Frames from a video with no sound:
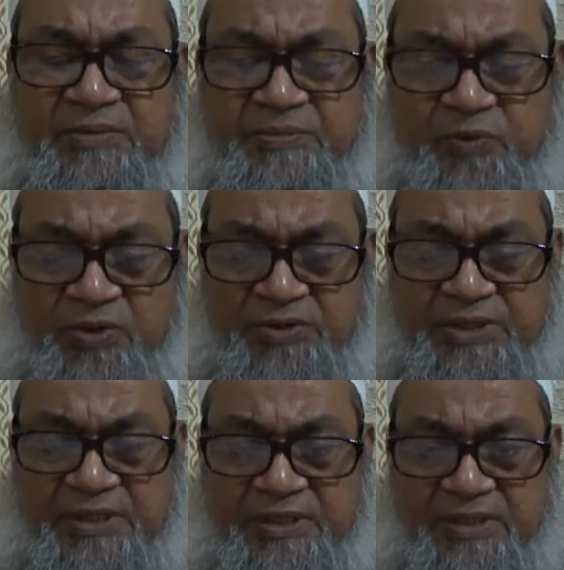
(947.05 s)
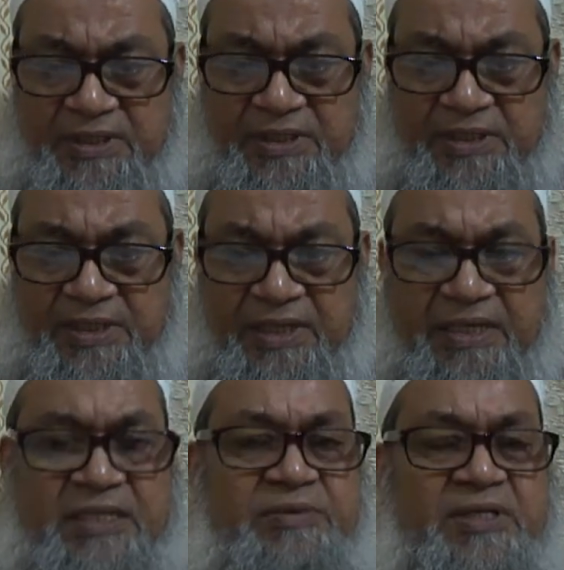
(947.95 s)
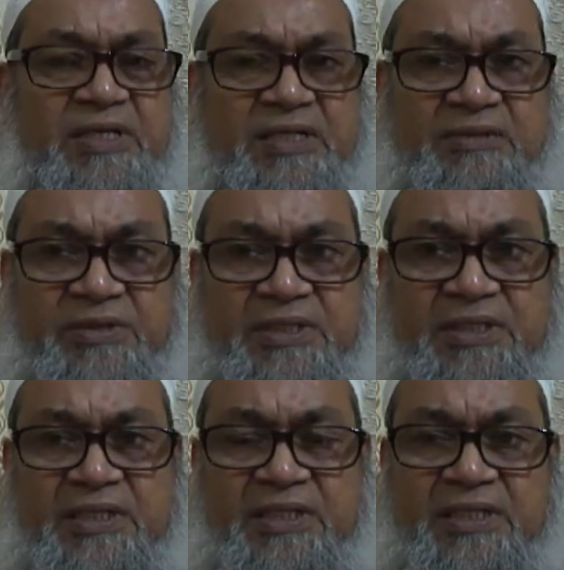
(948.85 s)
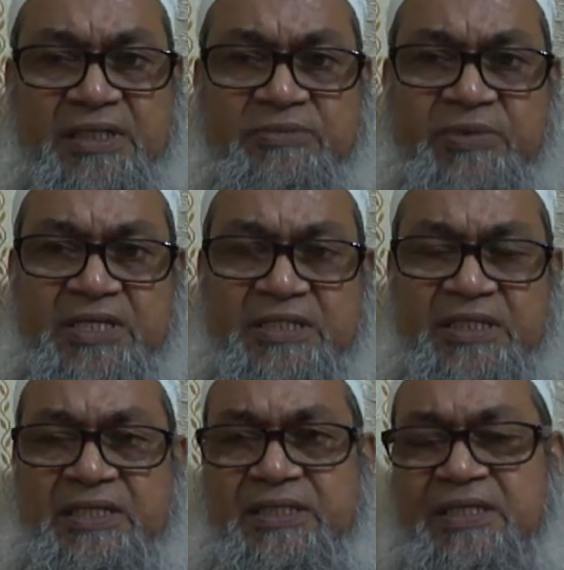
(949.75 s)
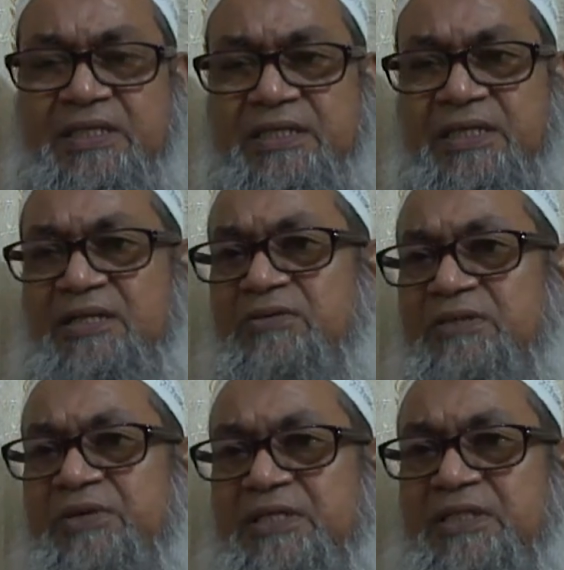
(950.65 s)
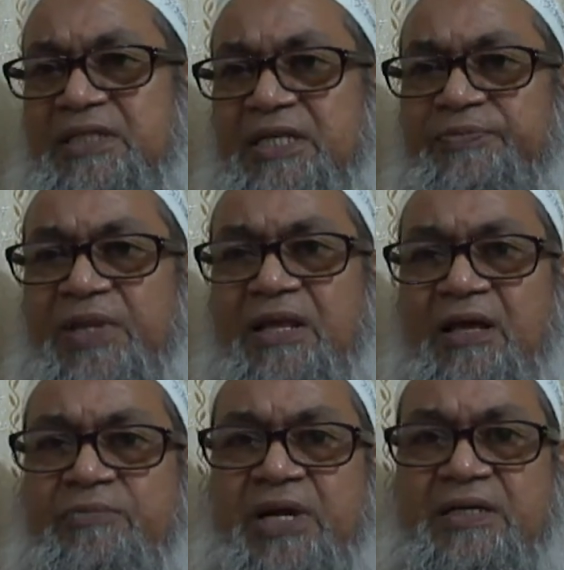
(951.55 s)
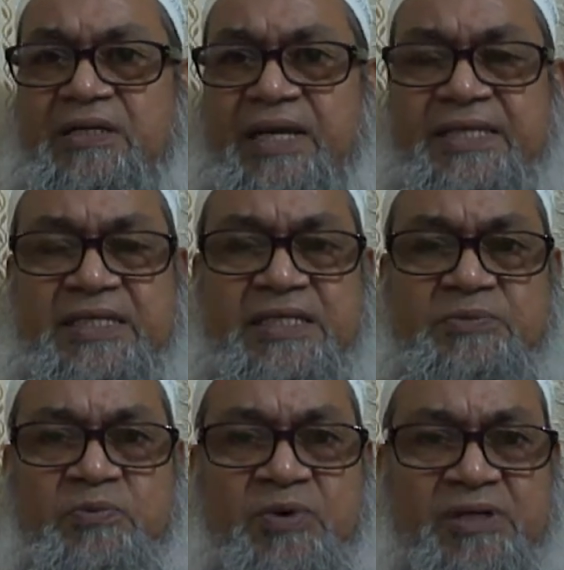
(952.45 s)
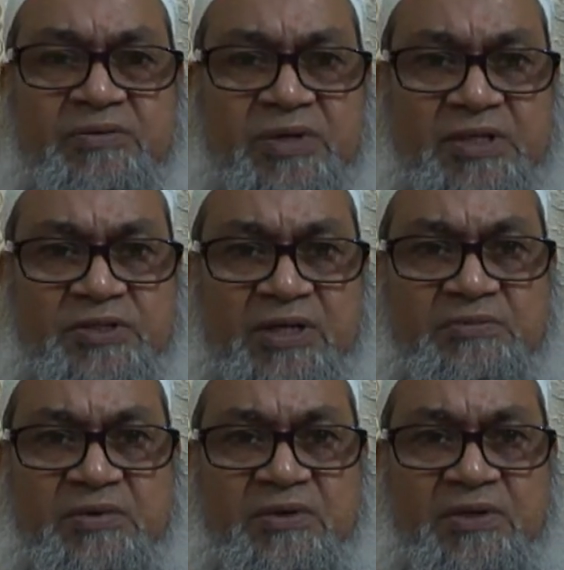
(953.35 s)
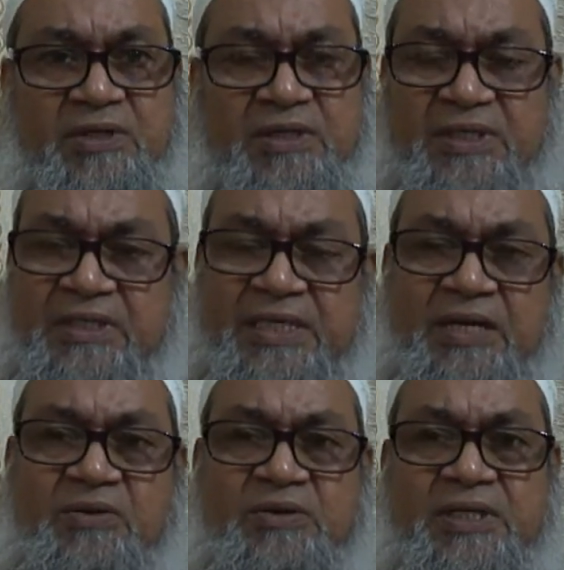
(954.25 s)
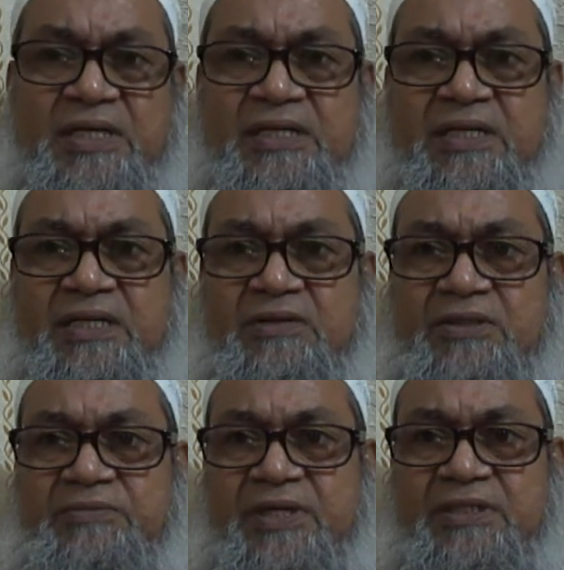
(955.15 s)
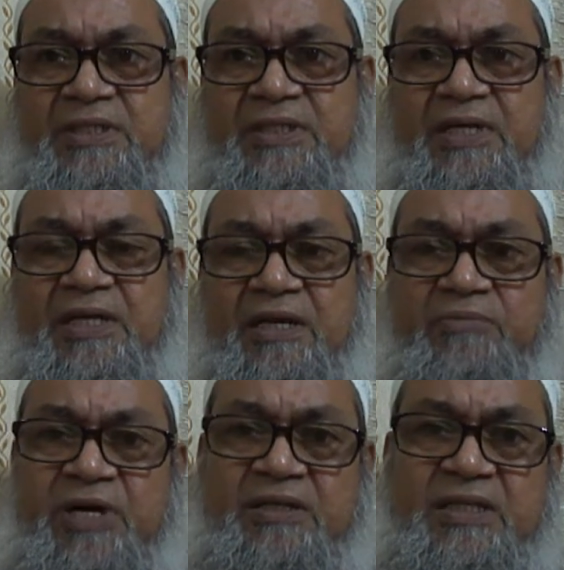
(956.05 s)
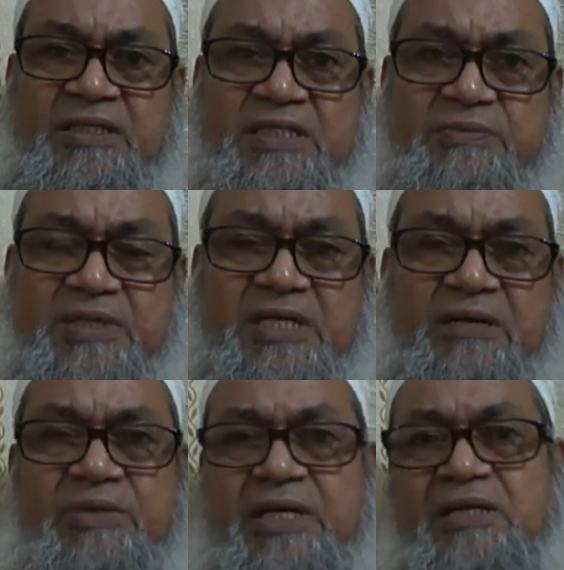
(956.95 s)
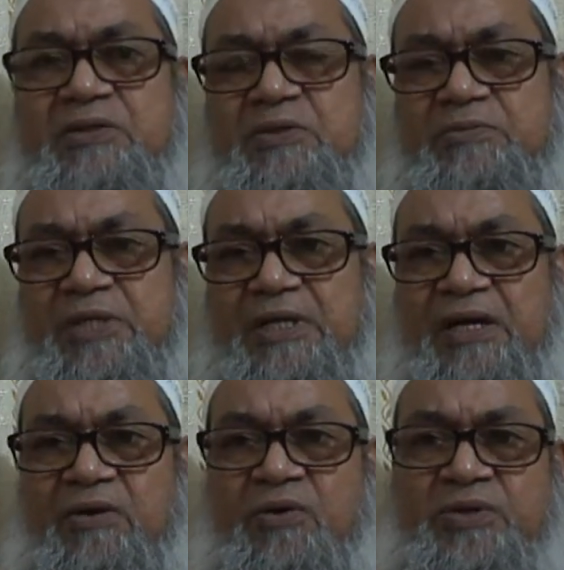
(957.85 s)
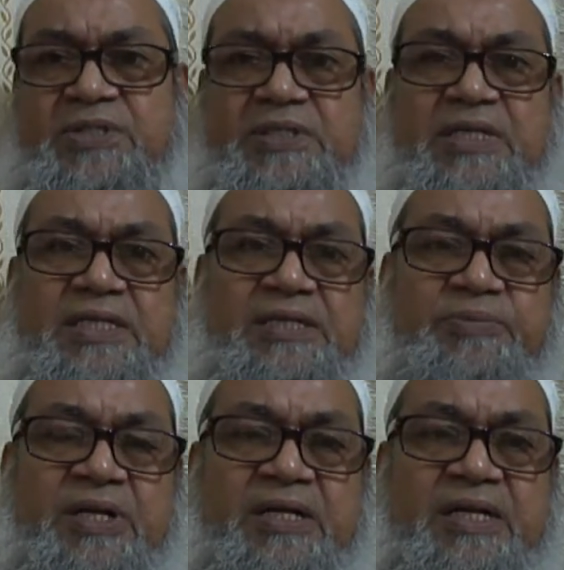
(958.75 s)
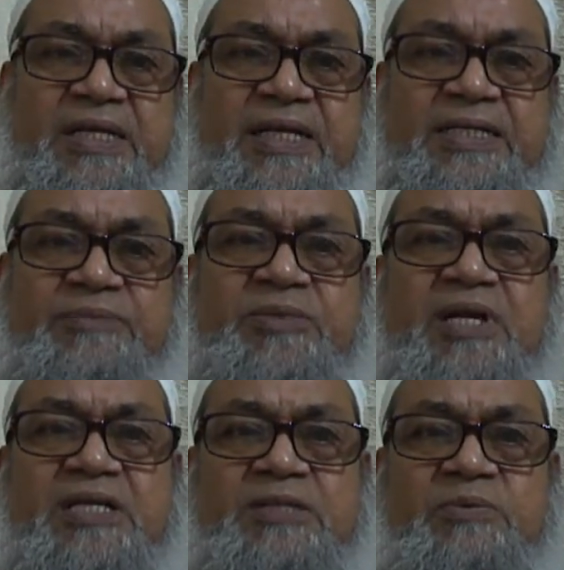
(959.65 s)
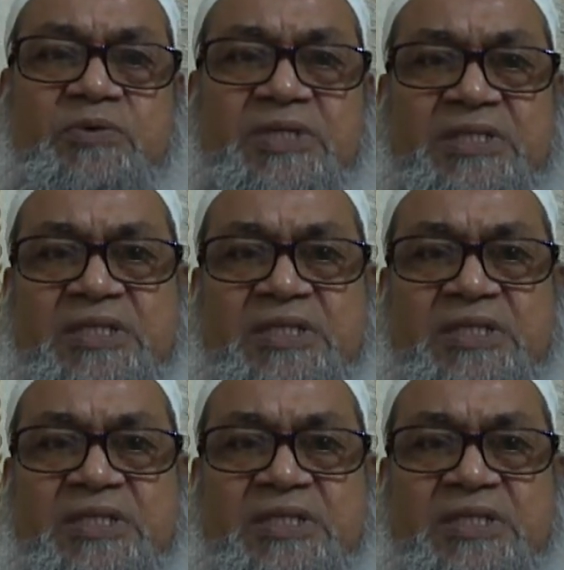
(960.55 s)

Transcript: producing antibacterial activity, it must enter into the bacteria. But as it is water soluble, it cannot enter into the bacteria. But there is a special mechanism. Oxygen dependent active transport is